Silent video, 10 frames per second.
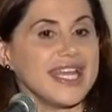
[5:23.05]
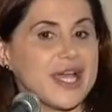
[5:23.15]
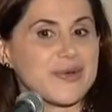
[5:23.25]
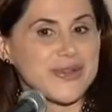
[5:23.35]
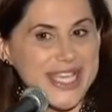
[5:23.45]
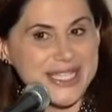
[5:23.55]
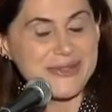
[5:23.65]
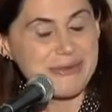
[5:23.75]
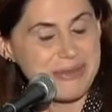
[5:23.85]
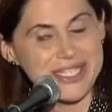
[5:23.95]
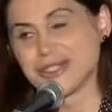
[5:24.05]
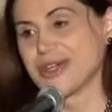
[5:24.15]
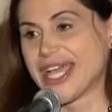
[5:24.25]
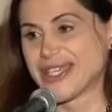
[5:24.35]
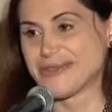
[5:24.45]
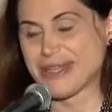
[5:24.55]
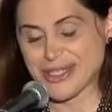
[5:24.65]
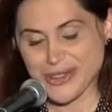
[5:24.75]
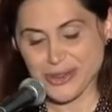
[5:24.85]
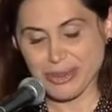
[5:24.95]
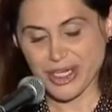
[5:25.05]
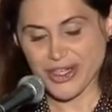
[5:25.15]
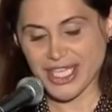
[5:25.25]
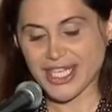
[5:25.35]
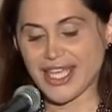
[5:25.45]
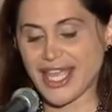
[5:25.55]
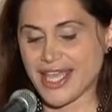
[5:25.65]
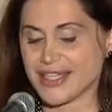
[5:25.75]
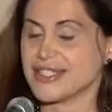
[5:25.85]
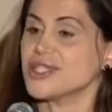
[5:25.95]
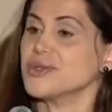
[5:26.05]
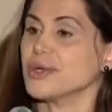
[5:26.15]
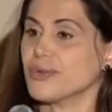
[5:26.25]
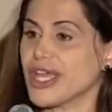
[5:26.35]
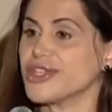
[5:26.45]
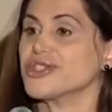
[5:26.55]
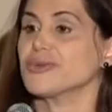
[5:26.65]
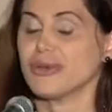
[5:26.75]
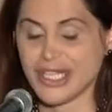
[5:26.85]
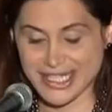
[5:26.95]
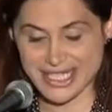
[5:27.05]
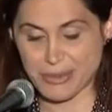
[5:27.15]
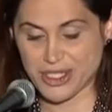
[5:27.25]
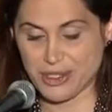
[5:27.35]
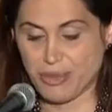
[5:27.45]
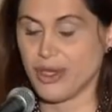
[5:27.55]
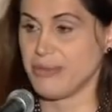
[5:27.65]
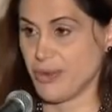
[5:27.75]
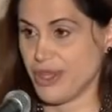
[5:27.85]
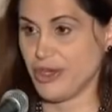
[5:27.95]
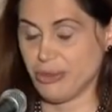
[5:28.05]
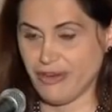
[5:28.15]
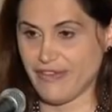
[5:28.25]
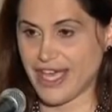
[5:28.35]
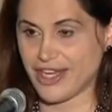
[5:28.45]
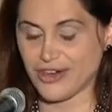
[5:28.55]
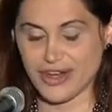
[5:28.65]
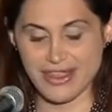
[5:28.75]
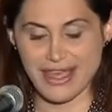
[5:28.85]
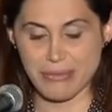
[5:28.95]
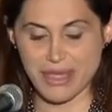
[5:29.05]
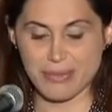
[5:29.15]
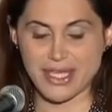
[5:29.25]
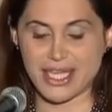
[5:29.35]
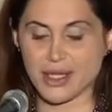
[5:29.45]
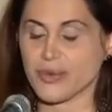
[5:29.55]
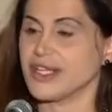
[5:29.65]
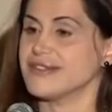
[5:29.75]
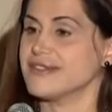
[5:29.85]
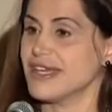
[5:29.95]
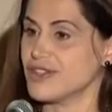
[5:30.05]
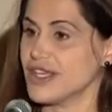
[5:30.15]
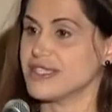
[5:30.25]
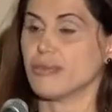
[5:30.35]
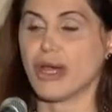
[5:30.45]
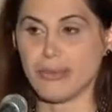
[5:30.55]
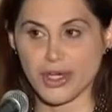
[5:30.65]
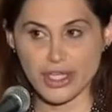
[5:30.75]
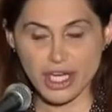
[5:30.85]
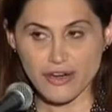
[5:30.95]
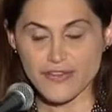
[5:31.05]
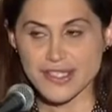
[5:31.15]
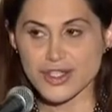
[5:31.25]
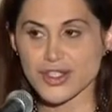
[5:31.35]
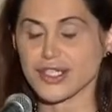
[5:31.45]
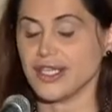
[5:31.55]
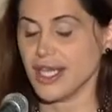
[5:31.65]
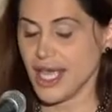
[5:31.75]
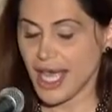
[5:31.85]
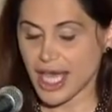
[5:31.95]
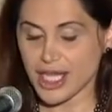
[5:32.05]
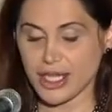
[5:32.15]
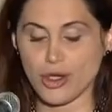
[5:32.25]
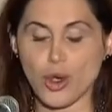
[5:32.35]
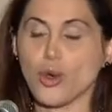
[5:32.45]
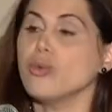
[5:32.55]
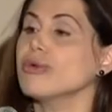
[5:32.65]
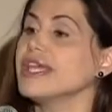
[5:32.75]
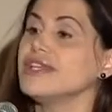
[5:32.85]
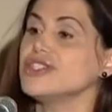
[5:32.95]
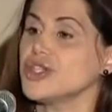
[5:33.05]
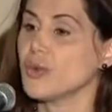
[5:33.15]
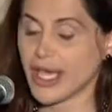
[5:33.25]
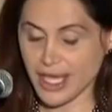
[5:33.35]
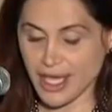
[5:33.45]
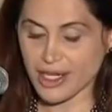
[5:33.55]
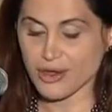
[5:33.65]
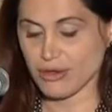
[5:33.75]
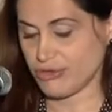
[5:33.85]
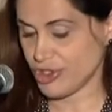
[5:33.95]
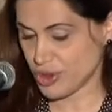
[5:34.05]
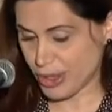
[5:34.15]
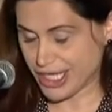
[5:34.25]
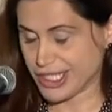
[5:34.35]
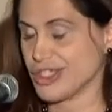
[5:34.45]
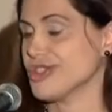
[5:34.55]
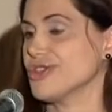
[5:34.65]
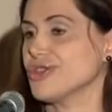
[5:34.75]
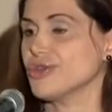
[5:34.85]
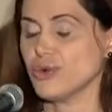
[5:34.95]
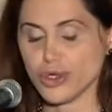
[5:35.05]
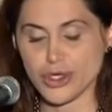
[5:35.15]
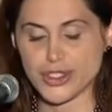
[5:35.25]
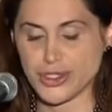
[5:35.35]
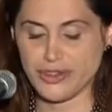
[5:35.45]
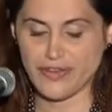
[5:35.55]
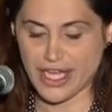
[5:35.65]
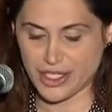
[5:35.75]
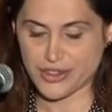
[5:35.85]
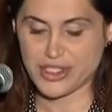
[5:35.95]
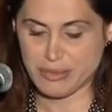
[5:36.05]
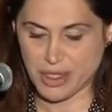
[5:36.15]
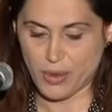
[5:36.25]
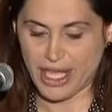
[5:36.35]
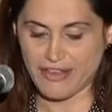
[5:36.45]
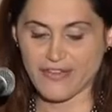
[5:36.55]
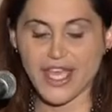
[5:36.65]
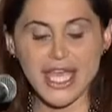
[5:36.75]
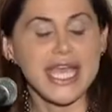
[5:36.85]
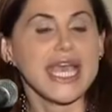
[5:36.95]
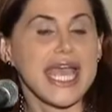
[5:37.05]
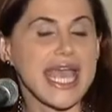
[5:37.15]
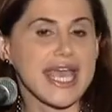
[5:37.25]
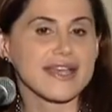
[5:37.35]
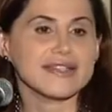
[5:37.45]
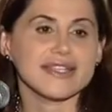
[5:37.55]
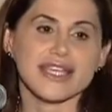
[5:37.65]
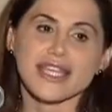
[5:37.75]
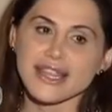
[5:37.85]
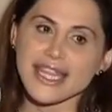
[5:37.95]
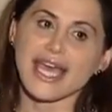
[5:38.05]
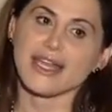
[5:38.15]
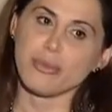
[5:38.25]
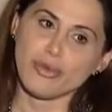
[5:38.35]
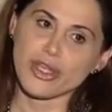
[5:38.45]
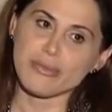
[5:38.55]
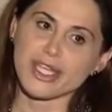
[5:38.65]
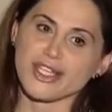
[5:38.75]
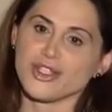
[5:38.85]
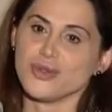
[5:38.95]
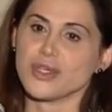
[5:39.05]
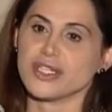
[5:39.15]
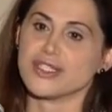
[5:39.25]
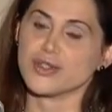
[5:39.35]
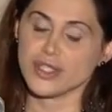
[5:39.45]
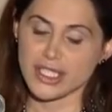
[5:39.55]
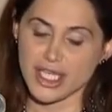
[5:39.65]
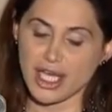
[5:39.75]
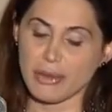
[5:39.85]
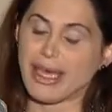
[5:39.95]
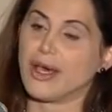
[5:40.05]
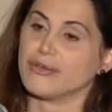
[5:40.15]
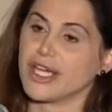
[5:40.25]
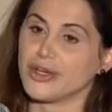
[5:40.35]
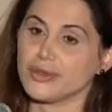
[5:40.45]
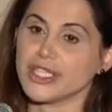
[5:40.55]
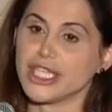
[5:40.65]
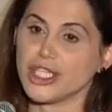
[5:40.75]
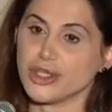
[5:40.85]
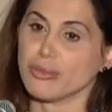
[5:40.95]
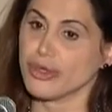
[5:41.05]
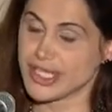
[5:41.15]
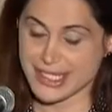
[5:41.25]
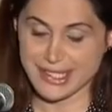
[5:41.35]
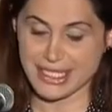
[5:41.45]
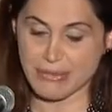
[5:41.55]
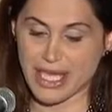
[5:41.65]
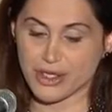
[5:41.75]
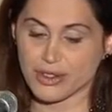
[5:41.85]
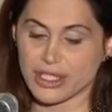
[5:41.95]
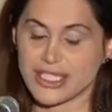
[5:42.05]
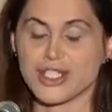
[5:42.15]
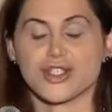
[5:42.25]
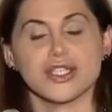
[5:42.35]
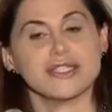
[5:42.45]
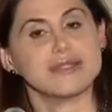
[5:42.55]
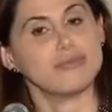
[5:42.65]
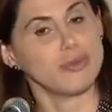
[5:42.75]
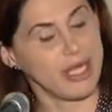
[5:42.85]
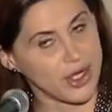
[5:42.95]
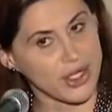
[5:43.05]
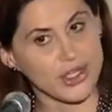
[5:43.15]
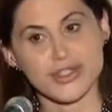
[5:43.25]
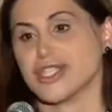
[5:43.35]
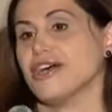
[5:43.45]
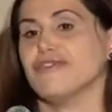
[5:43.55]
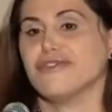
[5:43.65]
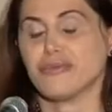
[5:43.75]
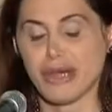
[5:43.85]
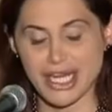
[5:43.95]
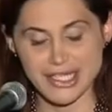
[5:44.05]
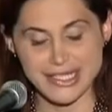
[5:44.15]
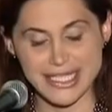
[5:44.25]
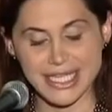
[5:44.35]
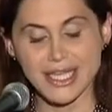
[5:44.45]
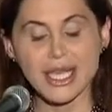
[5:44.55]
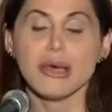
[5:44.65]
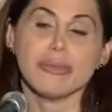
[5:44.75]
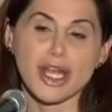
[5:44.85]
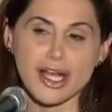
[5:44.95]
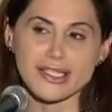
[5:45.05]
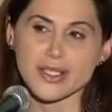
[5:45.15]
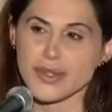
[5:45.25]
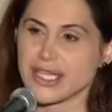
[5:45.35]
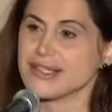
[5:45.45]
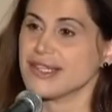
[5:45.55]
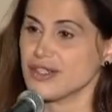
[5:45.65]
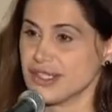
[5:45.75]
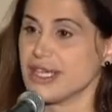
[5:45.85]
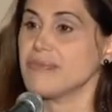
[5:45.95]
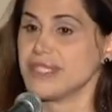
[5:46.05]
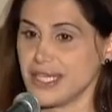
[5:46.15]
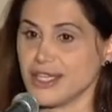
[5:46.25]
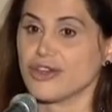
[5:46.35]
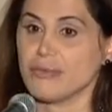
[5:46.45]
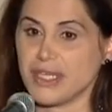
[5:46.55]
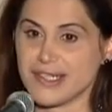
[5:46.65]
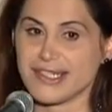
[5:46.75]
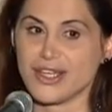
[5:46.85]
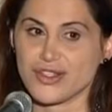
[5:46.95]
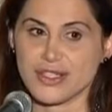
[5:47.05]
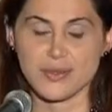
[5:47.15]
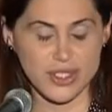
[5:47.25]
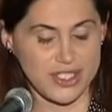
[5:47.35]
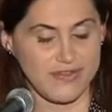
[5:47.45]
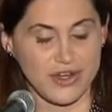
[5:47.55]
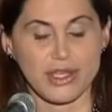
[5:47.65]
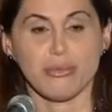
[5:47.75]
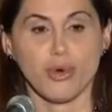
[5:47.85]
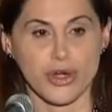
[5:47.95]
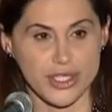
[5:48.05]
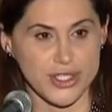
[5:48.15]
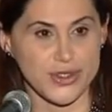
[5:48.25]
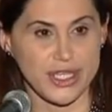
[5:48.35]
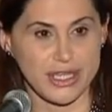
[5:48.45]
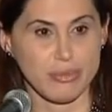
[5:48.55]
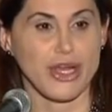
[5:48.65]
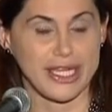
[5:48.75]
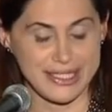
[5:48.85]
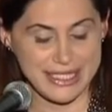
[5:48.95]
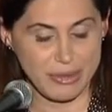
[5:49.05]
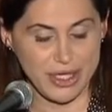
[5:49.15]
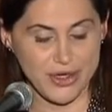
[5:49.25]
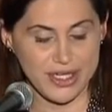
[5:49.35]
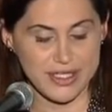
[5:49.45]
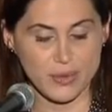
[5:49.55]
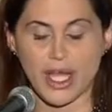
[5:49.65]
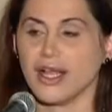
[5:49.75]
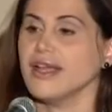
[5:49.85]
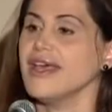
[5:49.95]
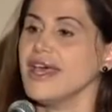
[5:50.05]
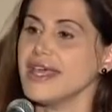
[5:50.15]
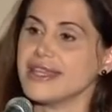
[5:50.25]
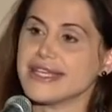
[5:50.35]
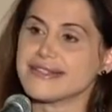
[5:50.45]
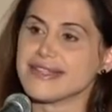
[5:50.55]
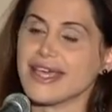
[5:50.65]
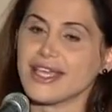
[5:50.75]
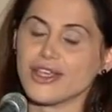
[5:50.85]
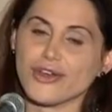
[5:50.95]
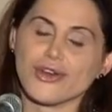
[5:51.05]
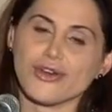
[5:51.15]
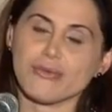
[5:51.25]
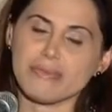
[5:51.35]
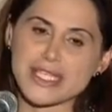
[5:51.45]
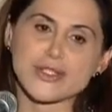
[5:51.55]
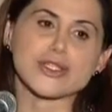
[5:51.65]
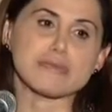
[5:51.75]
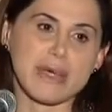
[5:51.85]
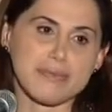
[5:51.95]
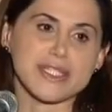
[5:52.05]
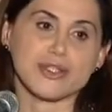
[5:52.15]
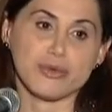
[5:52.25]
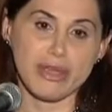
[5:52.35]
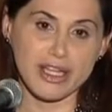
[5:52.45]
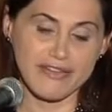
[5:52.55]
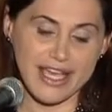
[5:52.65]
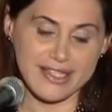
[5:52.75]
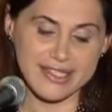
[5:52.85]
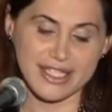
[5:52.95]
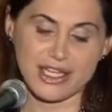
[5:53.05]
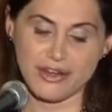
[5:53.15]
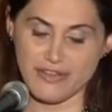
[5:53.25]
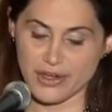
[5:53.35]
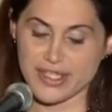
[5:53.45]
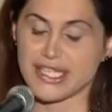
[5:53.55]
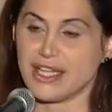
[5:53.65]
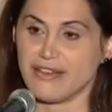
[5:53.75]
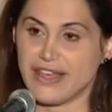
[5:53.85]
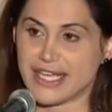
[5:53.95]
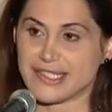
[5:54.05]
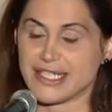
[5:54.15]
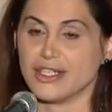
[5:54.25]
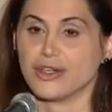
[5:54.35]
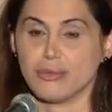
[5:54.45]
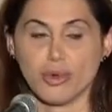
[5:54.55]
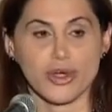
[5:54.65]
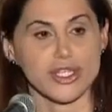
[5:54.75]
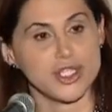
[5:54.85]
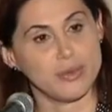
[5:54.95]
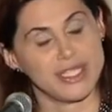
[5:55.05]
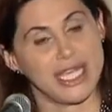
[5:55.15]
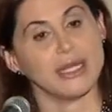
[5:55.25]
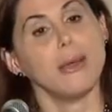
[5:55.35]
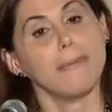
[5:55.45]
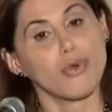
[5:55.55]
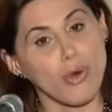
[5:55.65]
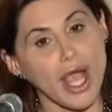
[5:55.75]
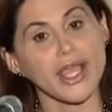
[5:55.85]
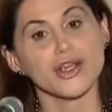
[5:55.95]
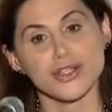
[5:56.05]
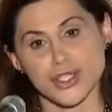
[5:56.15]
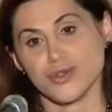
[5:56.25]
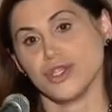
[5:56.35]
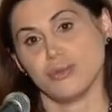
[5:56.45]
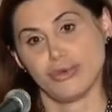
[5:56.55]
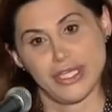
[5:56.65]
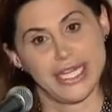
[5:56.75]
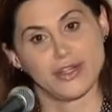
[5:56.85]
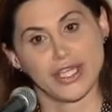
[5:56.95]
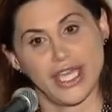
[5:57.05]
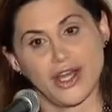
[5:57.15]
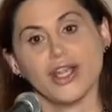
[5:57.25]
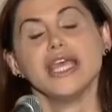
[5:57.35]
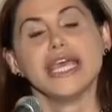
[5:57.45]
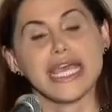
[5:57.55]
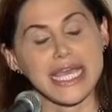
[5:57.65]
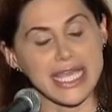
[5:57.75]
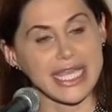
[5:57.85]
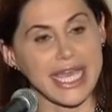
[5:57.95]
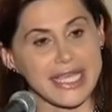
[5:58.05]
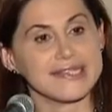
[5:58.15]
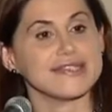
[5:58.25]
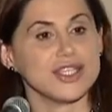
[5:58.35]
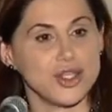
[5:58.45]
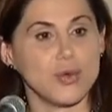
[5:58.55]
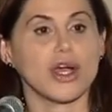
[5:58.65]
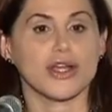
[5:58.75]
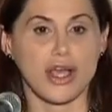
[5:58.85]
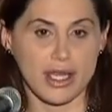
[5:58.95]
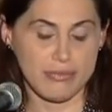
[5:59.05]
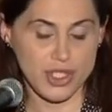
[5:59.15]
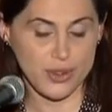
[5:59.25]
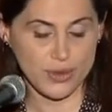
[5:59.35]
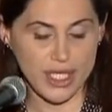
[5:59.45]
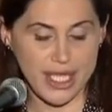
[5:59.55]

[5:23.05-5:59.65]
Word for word: Now, next would be to track your menstrual period and to arrange your preconception appointment with your provider. And that may be anyone such as a primary care physician, a OBGYN, nurse practitioner, or certified nurse midwife. And in that appointment, you can certainly talk about not only your pre existing medical conditions, preparing yourself for pregnancy, but also things such as updating your immunizations, which is very important during the pregnancy period as well. Things like your measles, mumps, and rubella vaccine vaccine and your varicella vaccine are important to obtain prior to your prenatal care in case you are non immune.